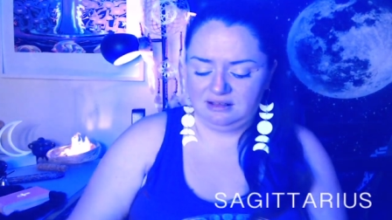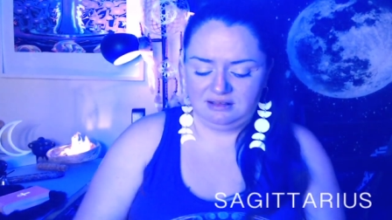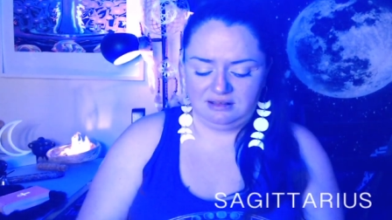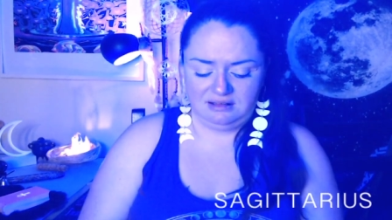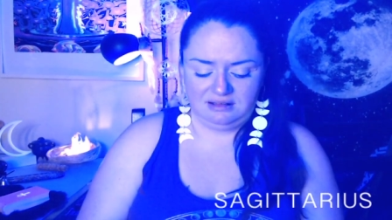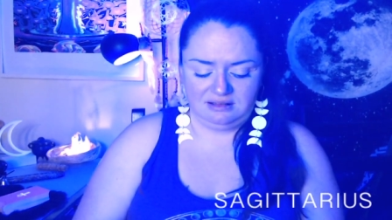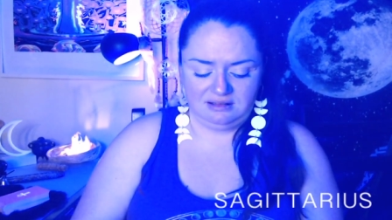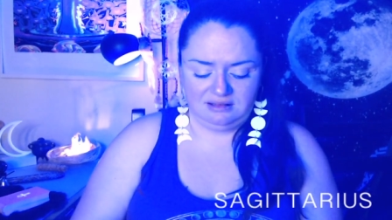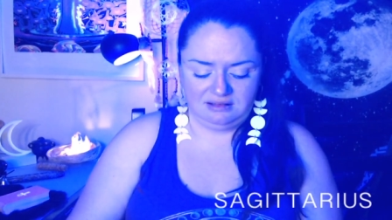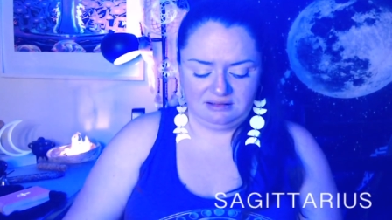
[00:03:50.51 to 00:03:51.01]

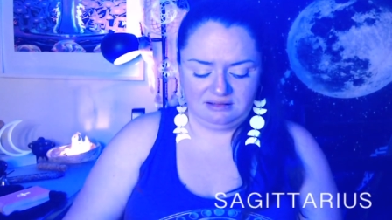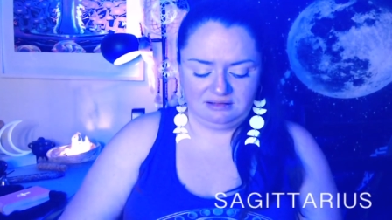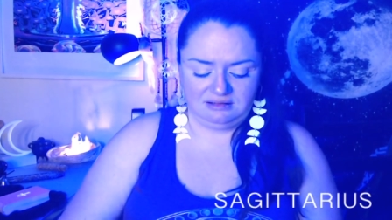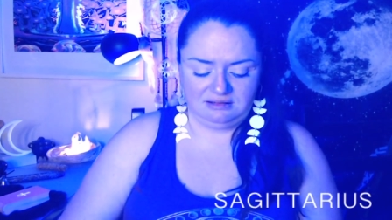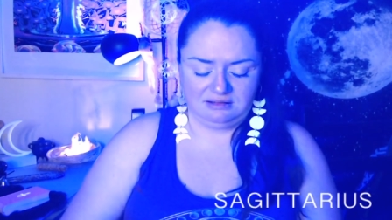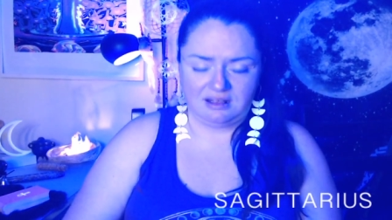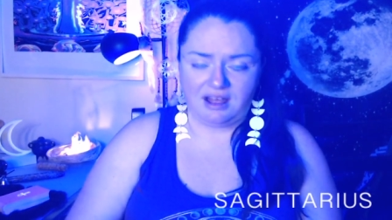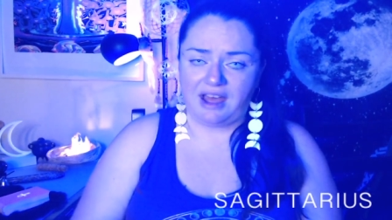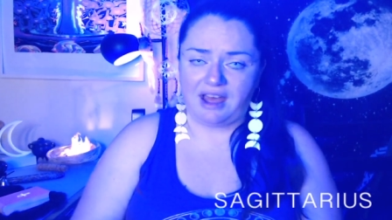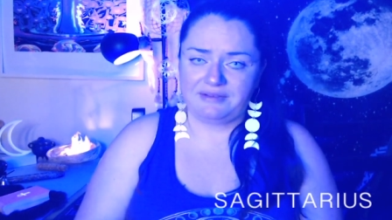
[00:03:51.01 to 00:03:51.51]

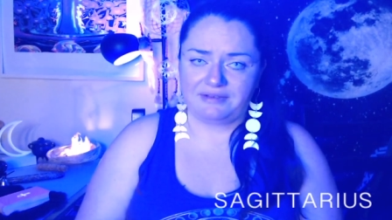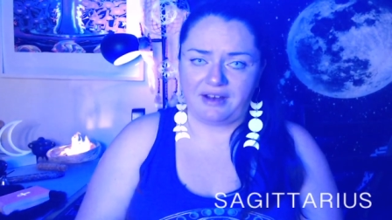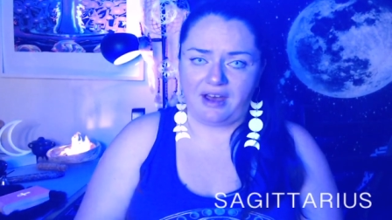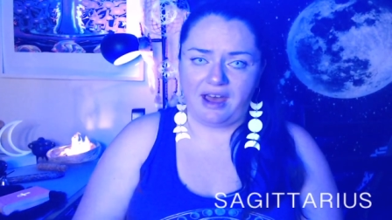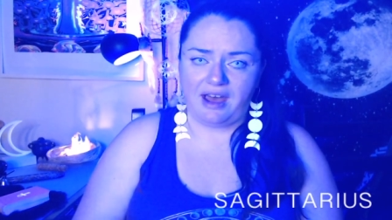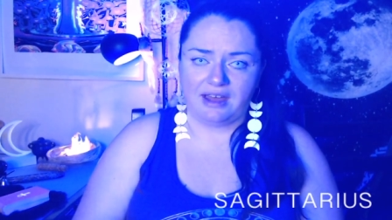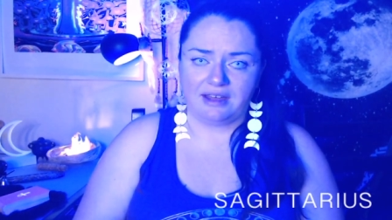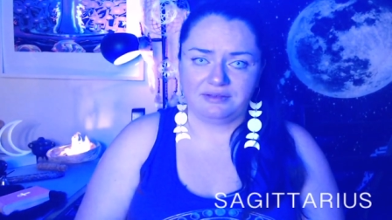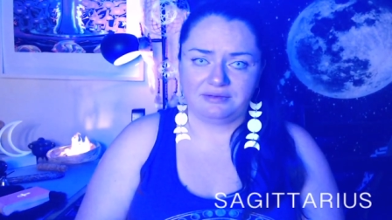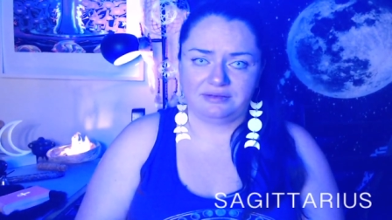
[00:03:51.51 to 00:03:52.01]
High
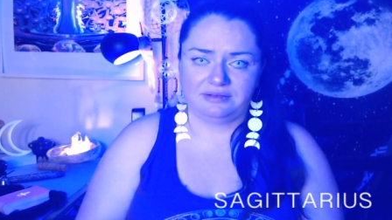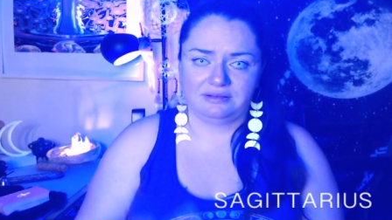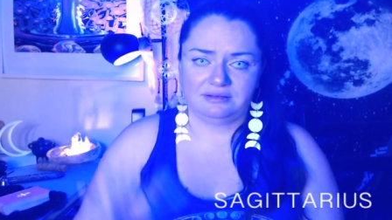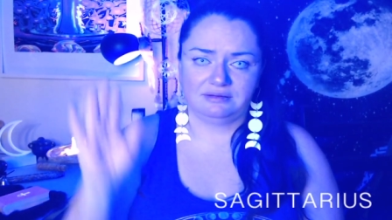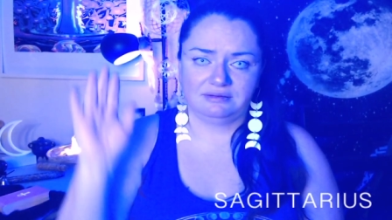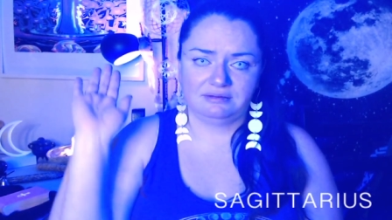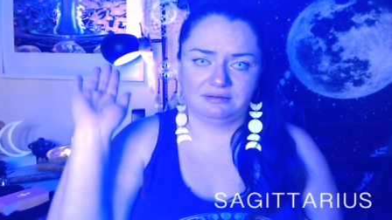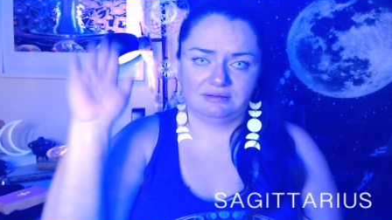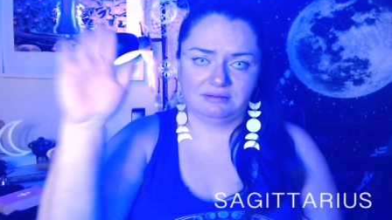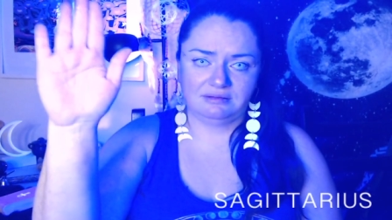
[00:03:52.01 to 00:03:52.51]
five,
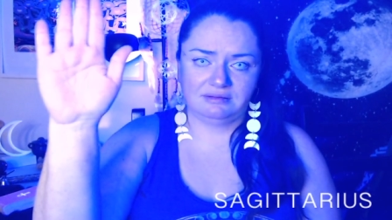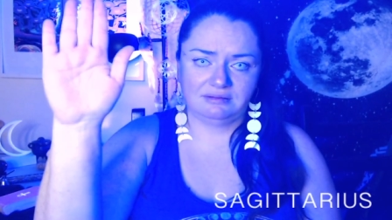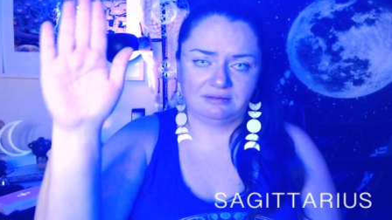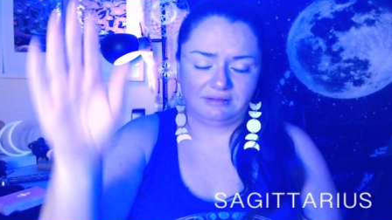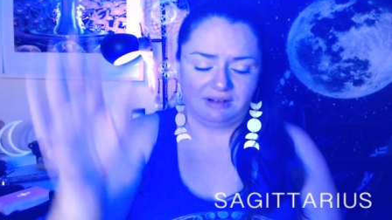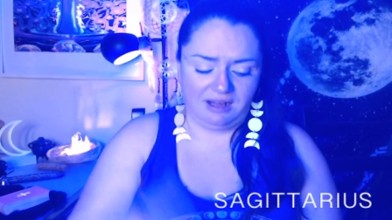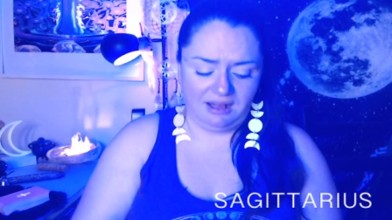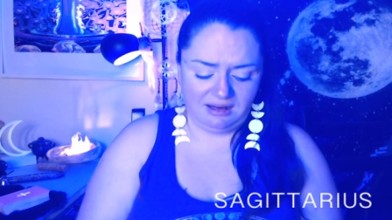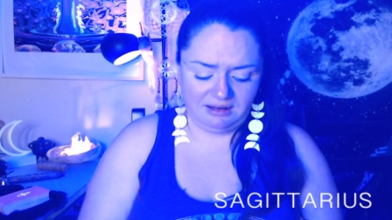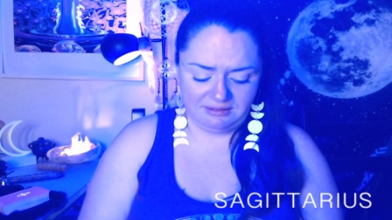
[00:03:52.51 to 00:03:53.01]

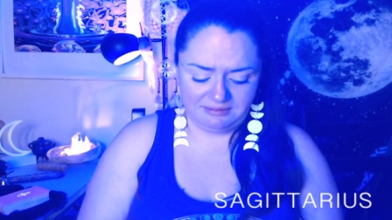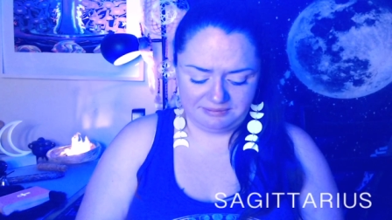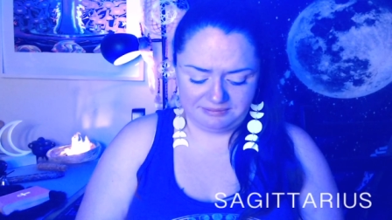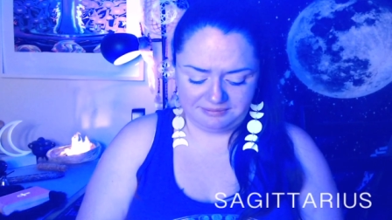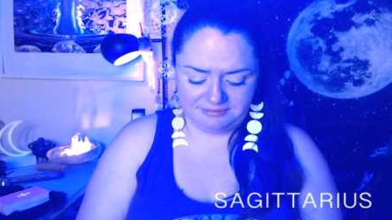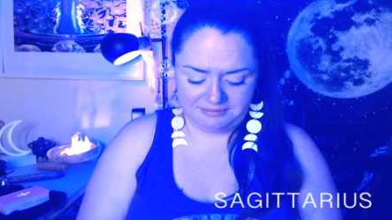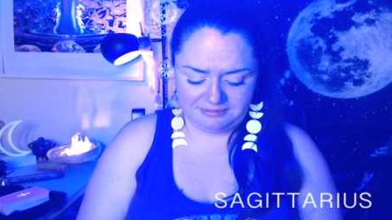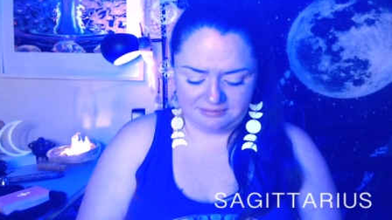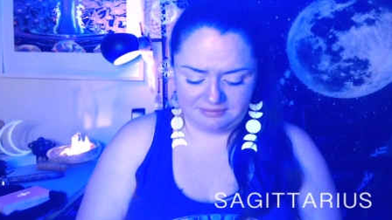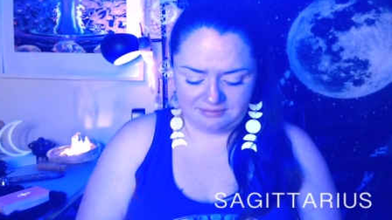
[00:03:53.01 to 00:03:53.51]
right?
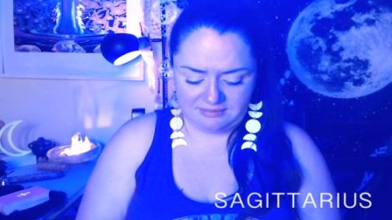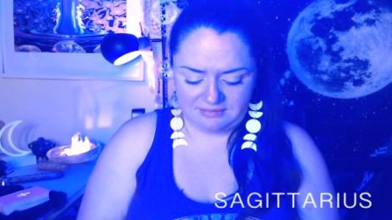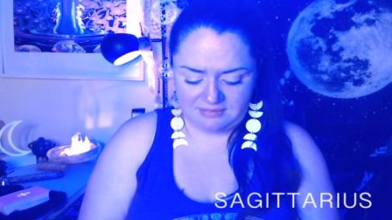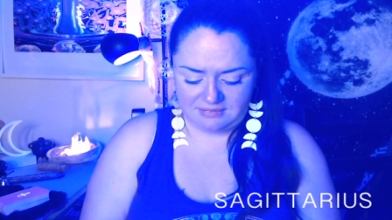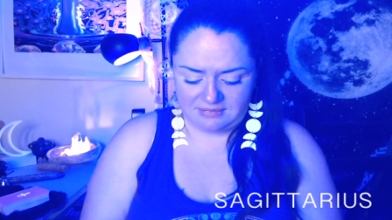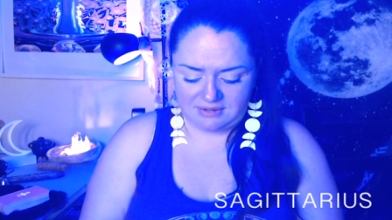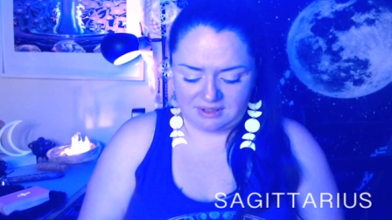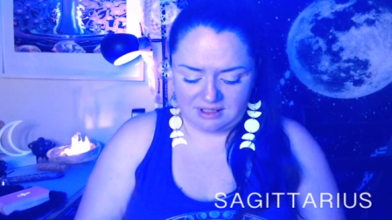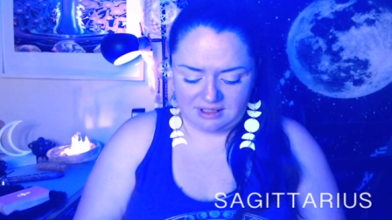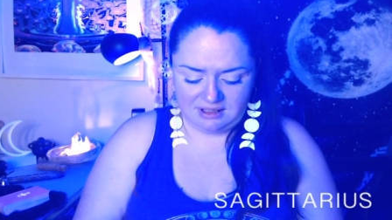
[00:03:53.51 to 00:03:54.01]
So